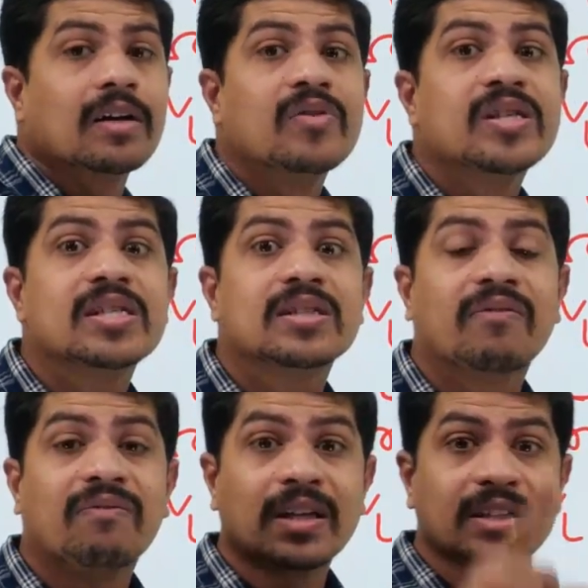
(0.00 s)
This is the
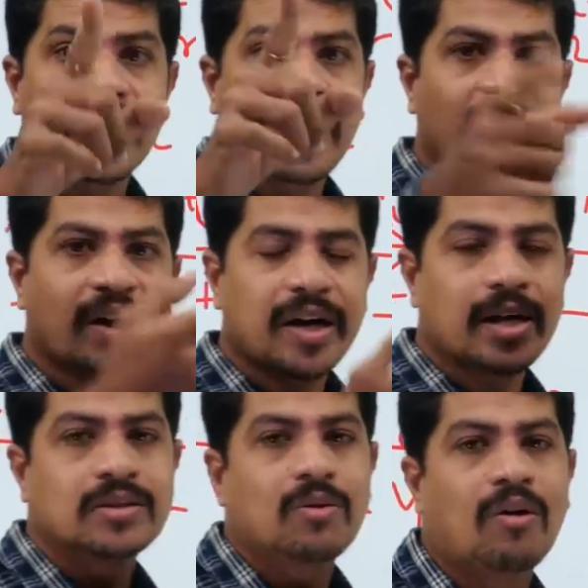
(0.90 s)
first
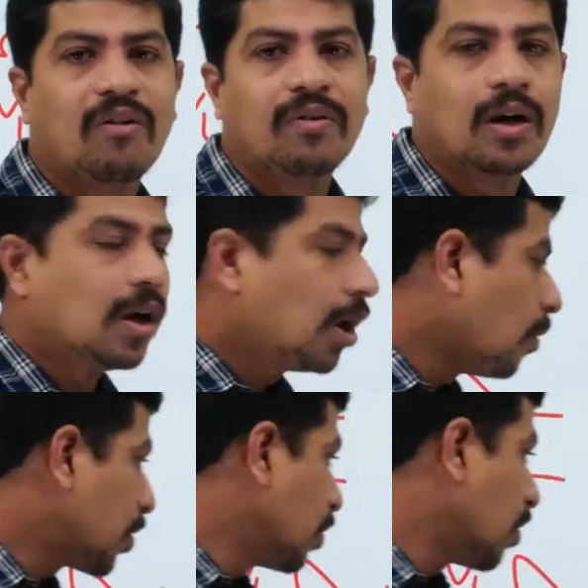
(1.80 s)
advantage of
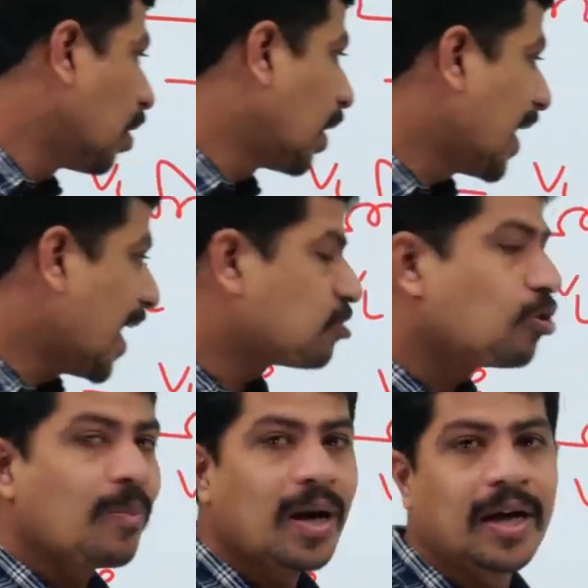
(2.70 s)
what we call S
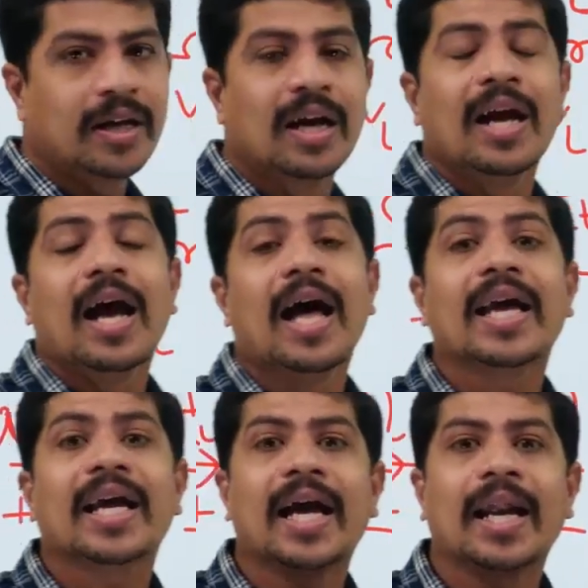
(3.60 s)
domain.
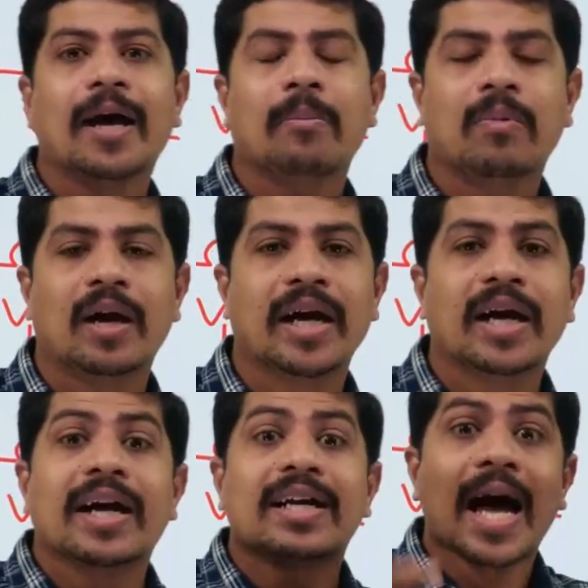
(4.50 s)
I can apply
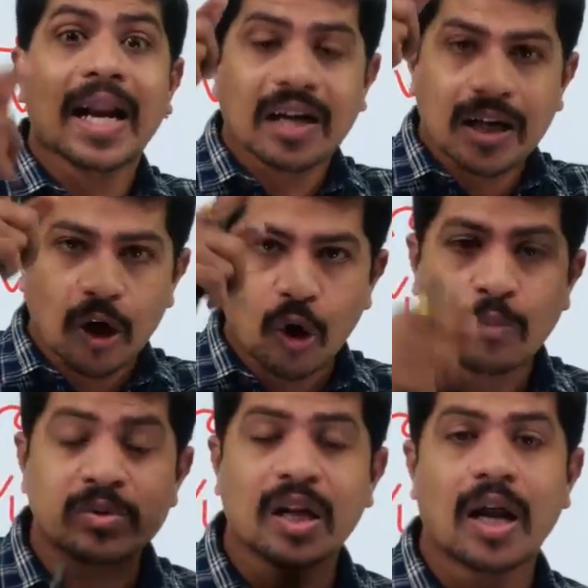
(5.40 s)
directly
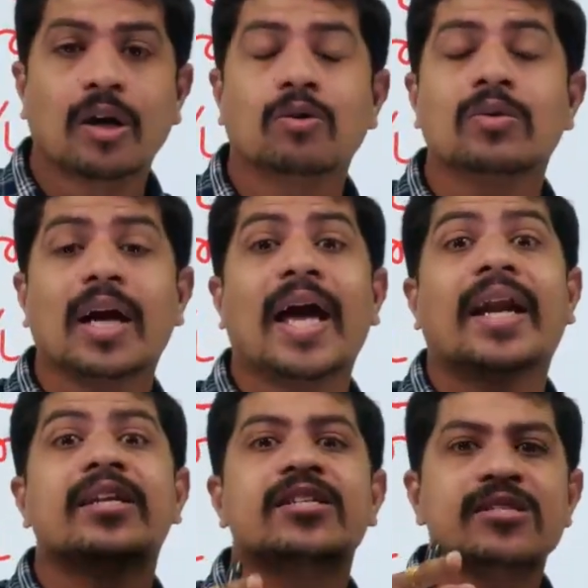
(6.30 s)
Ohm's law to the
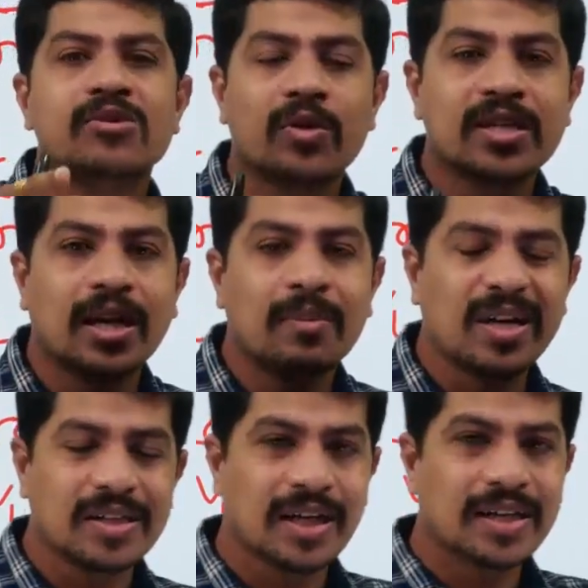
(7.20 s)
energy storage
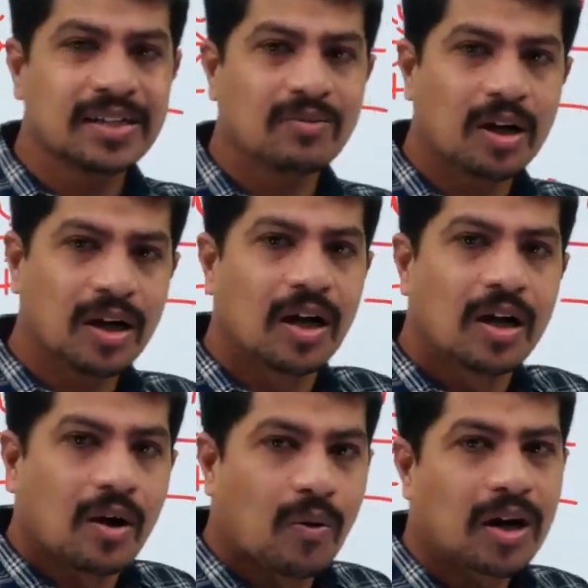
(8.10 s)
elements. That is what are
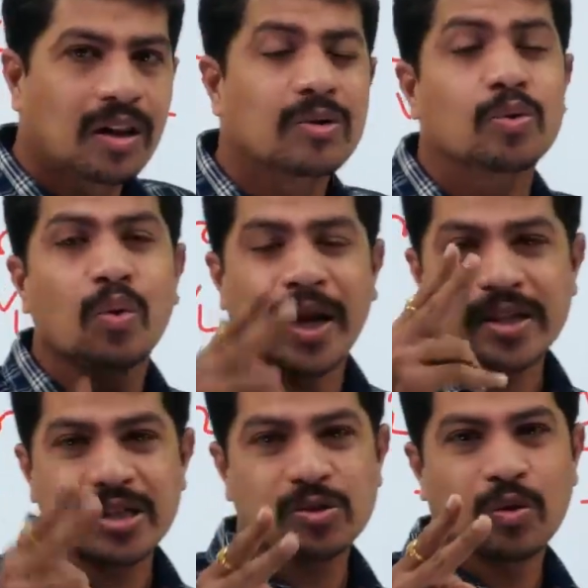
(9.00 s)
the two
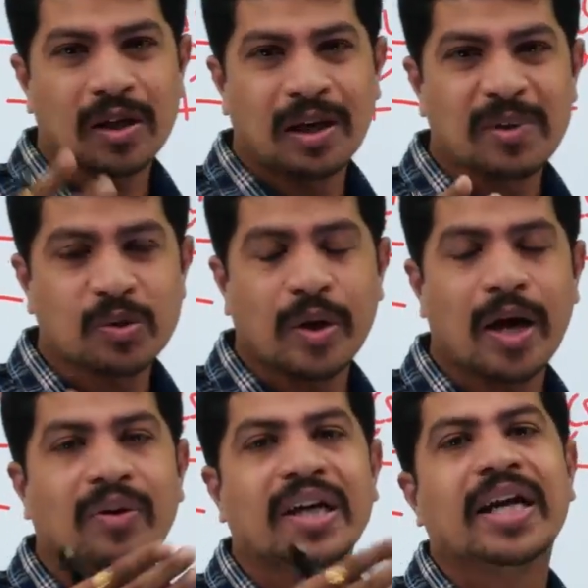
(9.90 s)
energy storage elements we
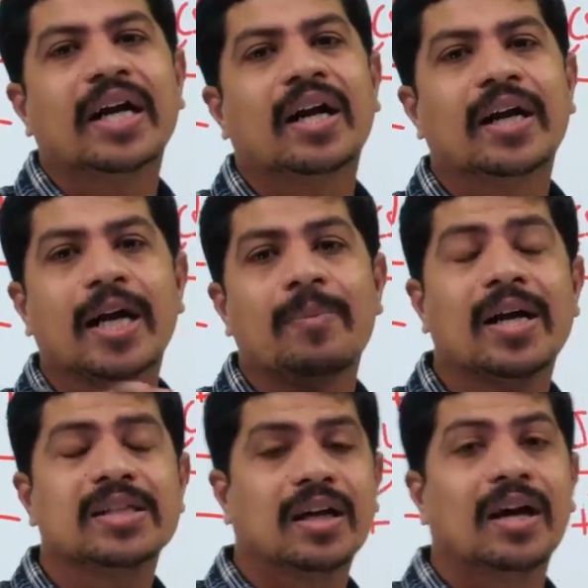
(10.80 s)
have, inductor and
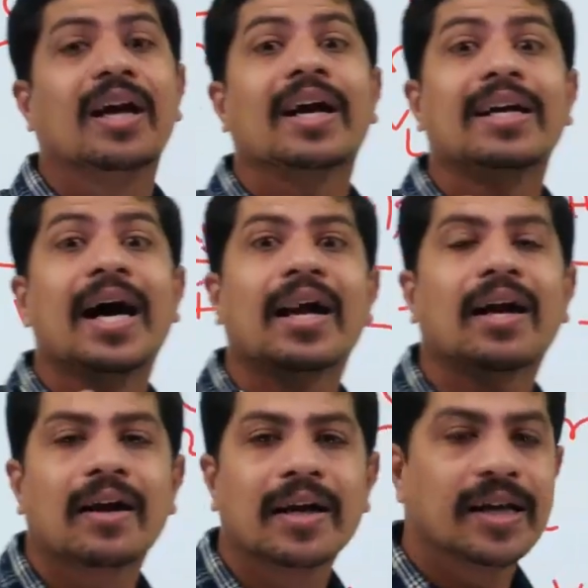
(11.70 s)
capacitor,
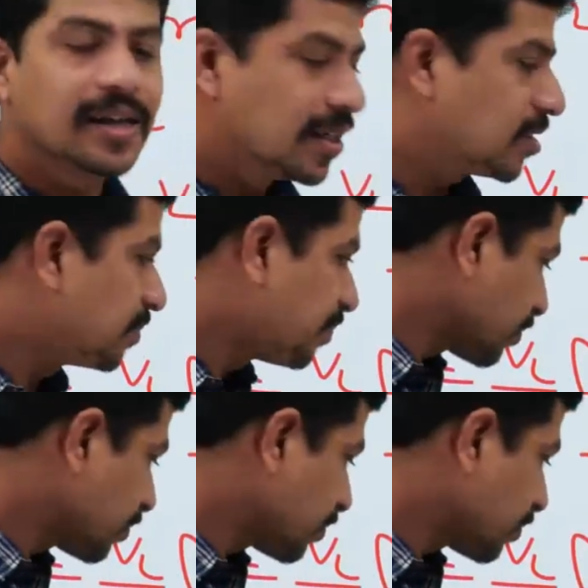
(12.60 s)
directly. Yes,